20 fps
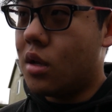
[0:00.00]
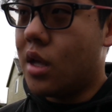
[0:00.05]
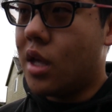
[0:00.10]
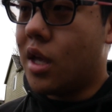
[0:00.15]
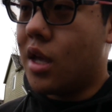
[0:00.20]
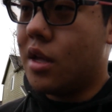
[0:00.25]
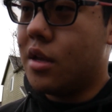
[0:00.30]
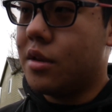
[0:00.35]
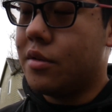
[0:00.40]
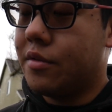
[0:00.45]

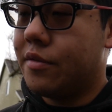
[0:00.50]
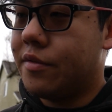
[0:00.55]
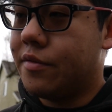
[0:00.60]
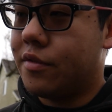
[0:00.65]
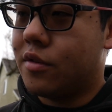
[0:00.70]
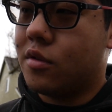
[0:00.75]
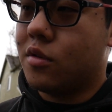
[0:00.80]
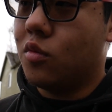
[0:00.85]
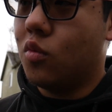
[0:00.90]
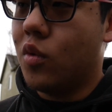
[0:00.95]
and
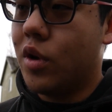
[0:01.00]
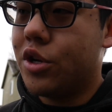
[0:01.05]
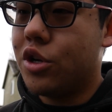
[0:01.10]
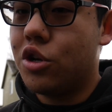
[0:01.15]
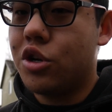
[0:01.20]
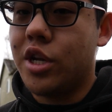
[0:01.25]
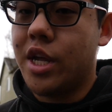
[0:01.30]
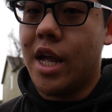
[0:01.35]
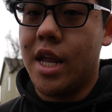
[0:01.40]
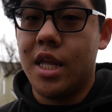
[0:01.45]
for what
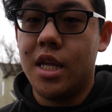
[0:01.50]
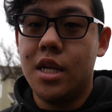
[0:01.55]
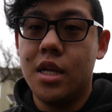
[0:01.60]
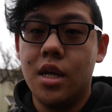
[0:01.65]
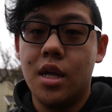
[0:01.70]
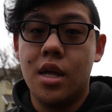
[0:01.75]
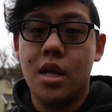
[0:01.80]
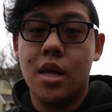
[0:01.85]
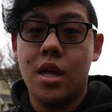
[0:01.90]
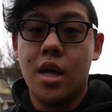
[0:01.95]
you're getting,
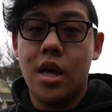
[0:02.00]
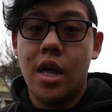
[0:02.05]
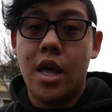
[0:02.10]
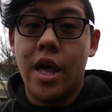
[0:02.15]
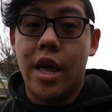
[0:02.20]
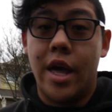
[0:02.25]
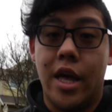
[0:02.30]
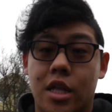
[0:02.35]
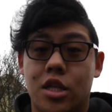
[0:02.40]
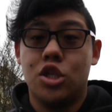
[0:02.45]

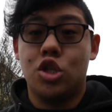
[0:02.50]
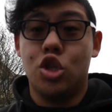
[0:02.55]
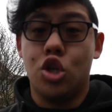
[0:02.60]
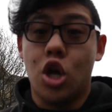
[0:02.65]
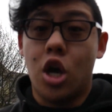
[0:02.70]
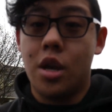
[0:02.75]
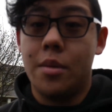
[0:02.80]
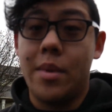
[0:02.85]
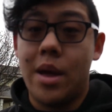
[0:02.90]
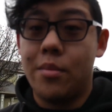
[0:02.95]
it's
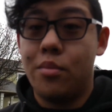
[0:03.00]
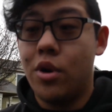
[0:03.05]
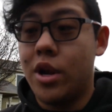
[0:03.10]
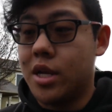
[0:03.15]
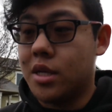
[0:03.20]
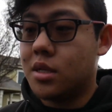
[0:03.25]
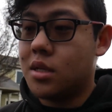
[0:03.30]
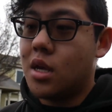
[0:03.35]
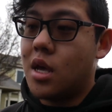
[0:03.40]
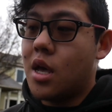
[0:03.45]
not a bad
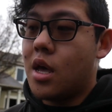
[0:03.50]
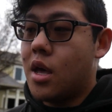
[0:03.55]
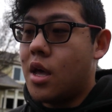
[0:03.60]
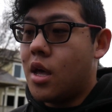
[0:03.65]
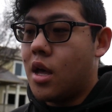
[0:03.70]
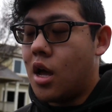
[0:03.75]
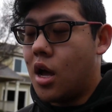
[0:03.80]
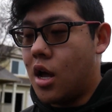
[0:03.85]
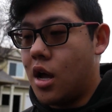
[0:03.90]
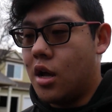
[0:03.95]
price.
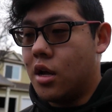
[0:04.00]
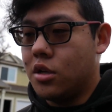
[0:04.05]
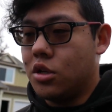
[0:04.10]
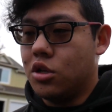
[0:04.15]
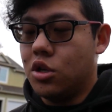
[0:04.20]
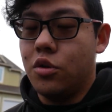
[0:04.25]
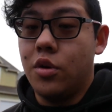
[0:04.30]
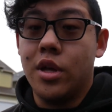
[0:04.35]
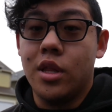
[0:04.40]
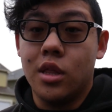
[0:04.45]

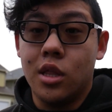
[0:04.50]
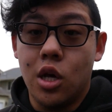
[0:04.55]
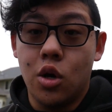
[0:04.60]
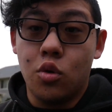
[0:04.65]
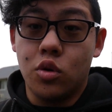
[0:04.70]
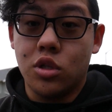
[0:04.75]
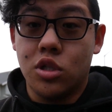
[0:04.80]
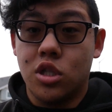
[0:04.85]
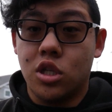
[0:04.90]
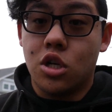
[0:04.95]
It
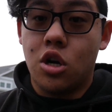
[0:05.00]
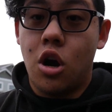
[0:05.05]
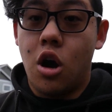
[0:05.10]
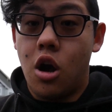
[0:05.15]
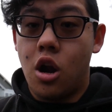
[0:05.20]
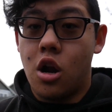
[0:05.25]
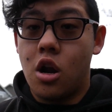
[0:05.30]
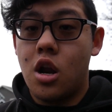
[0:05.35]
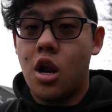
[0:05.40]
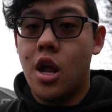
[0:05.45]
lowers the
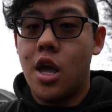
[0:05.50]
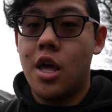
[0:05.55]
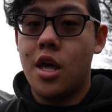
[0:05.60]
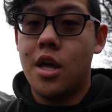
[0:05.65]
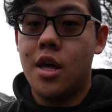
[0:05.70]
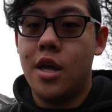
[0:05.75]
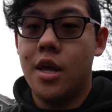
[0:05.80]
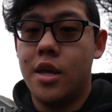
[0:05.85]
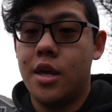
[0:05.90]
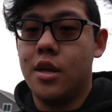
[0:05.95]
car,
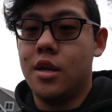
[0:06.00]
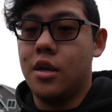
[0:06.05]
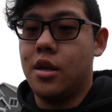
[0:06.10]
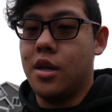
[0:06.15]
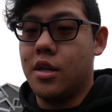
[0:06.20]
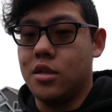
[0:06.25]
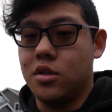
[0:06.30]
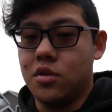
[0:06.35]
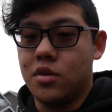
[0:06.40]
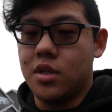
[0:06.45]

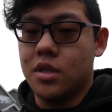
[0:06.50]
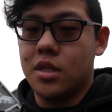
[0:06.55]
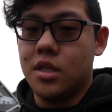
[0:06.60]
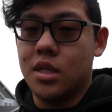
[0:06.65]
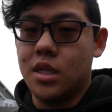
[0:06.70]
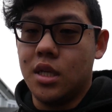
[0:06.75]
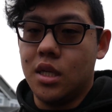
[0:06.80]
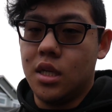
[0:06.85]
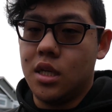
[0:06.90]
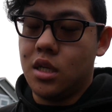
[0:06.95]
as you can
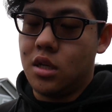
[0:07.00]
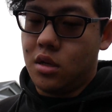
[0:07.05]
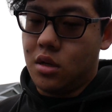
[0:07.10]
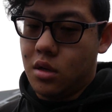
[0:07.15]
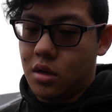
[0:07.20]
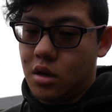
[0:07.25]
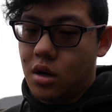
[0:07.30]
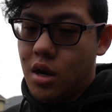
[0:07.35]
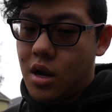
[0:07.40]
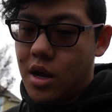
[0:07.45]
see
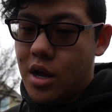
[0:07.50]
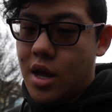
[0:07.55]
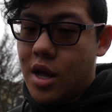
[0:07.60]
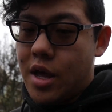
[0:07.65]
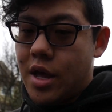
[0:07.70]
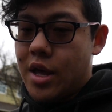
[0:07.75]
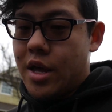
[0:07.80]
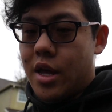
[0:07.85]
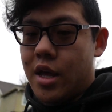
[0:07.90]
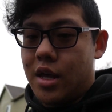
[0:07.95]
here.
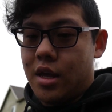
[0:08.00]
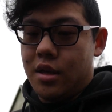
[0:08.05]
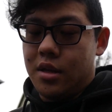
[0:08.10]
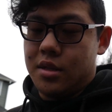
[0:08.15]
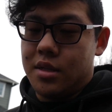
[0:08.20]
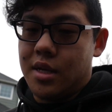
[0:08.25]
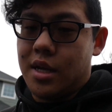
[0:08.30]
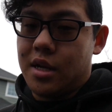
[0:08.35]
It's